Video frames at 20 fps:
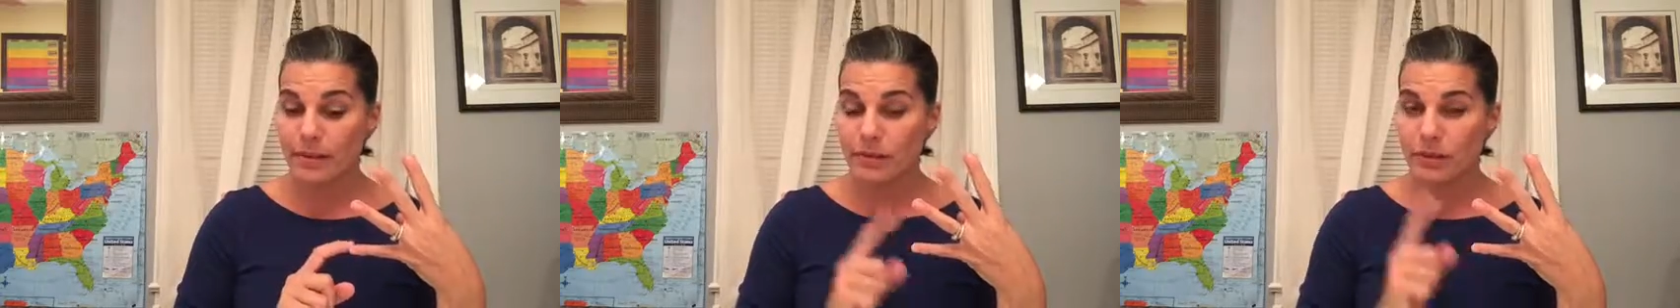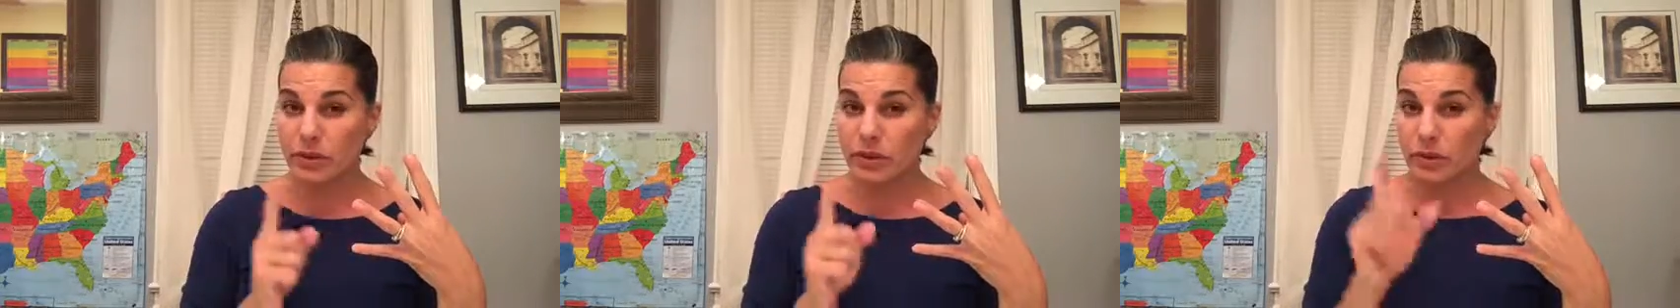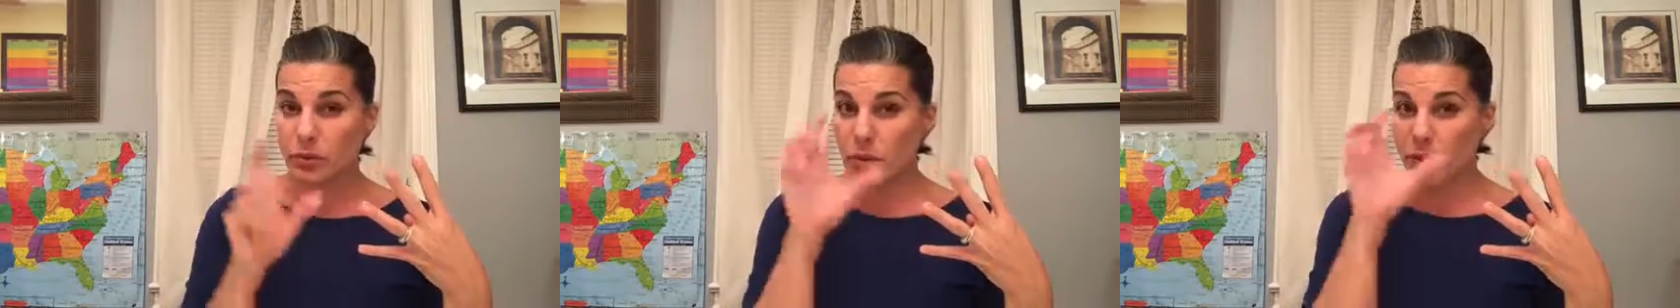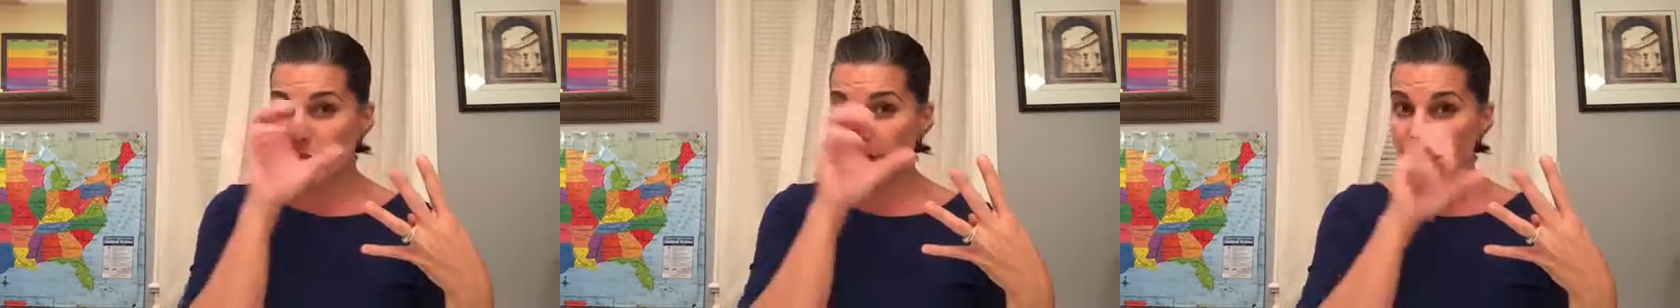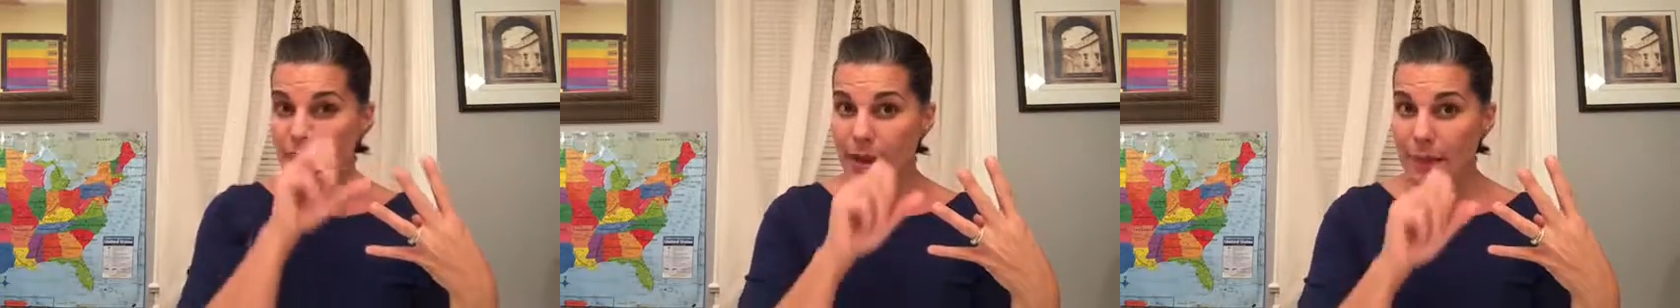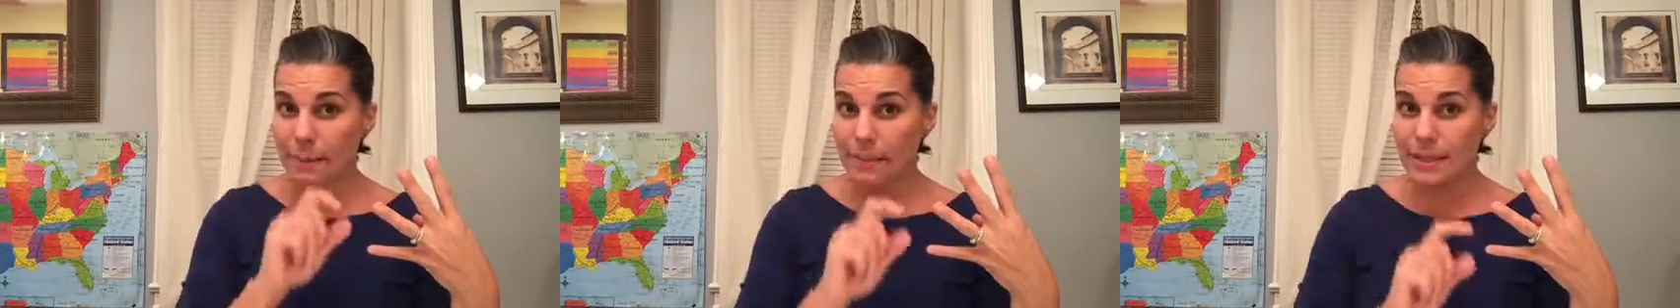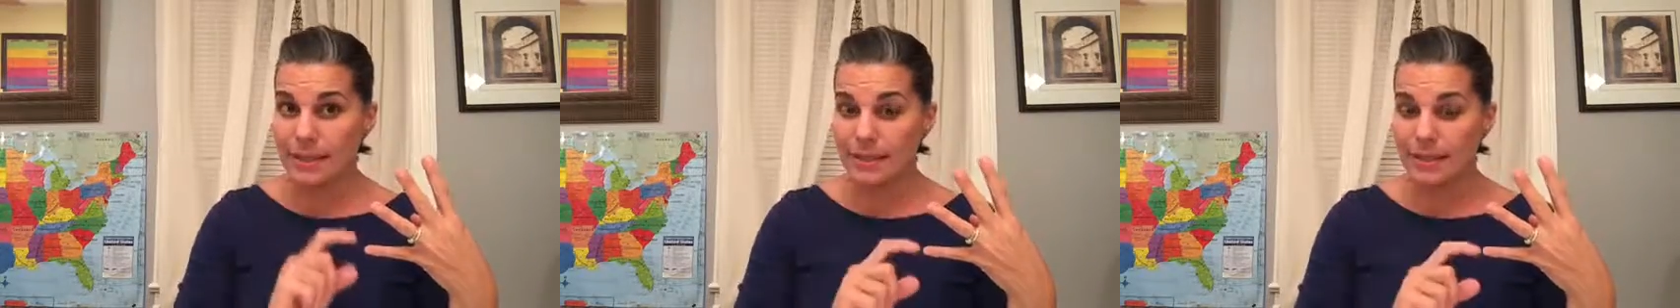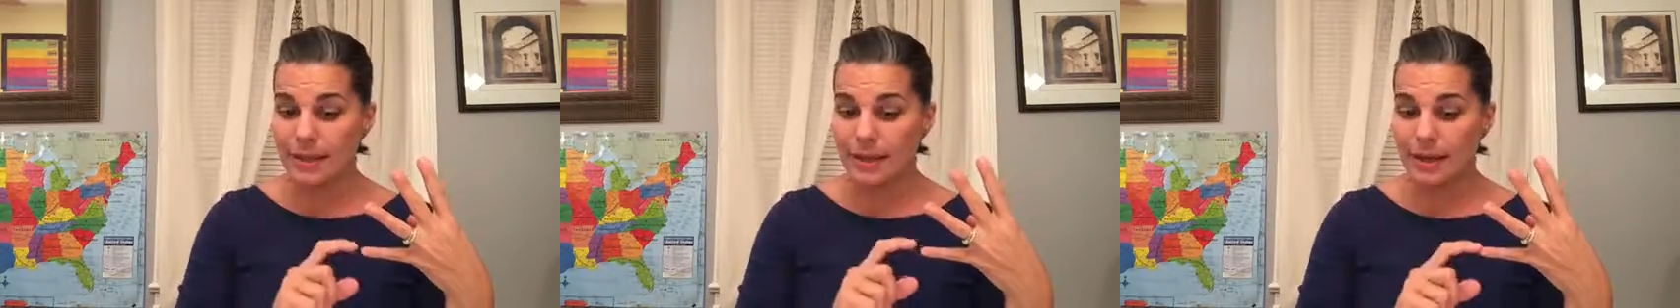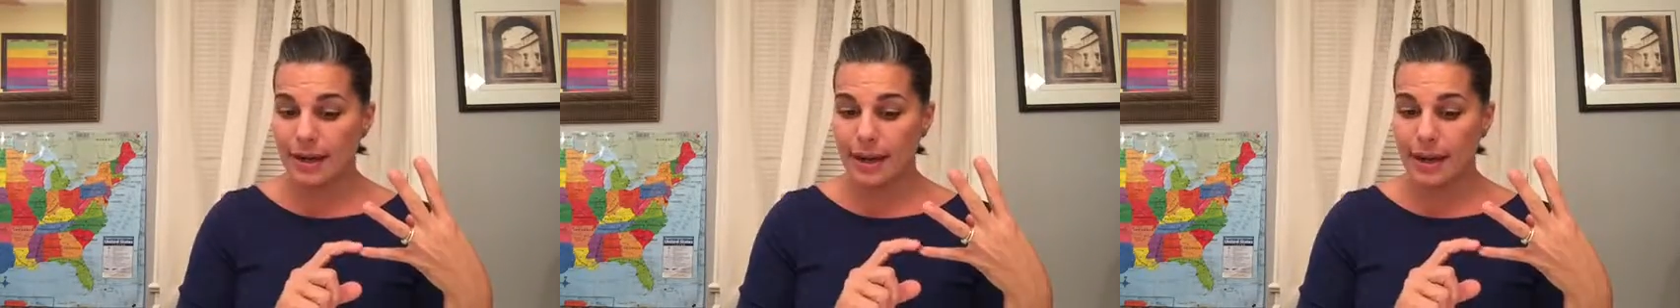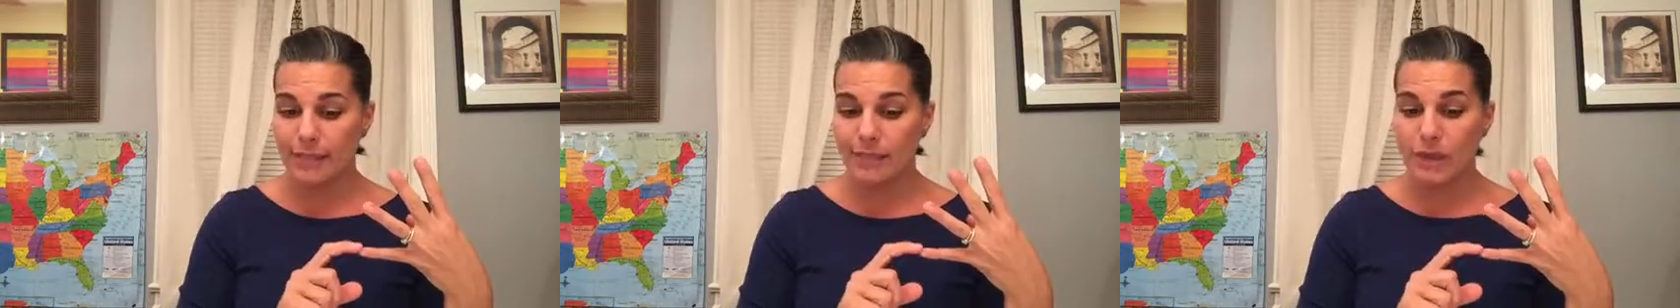So there's one that I missed
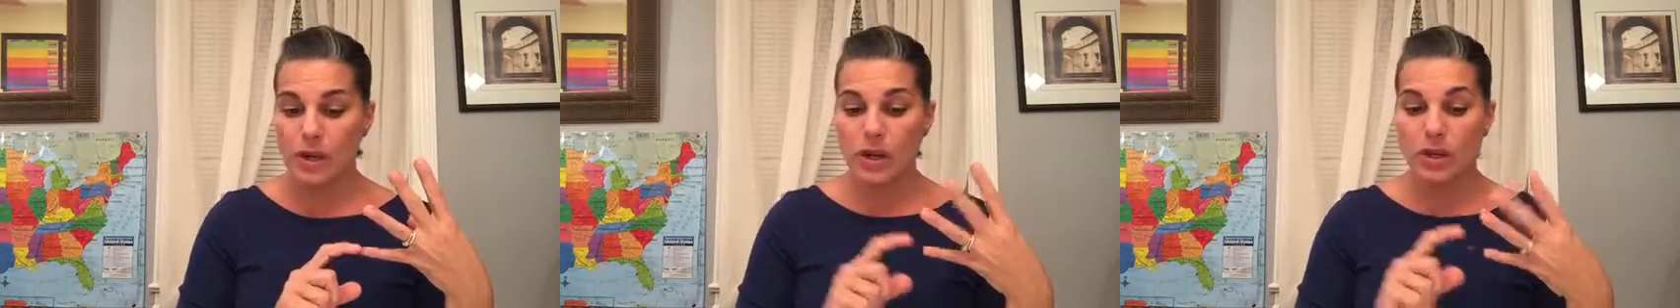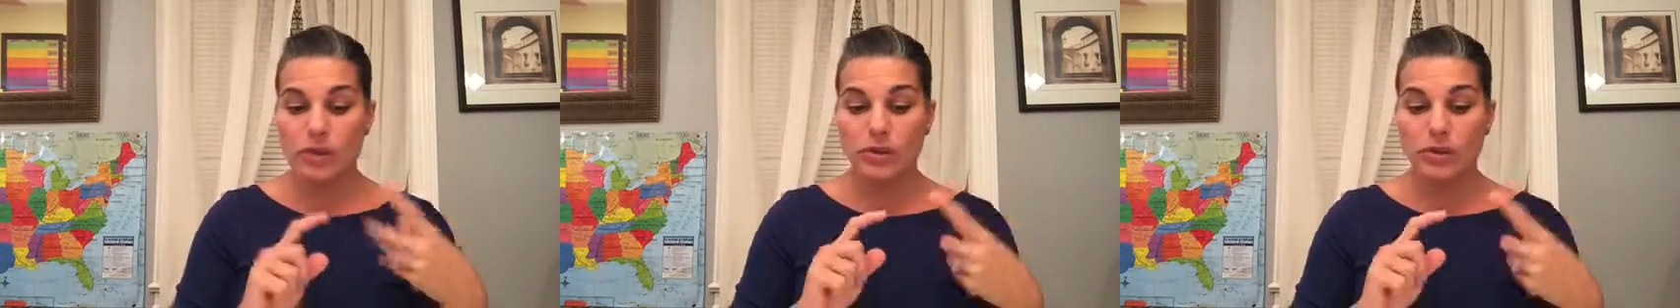today.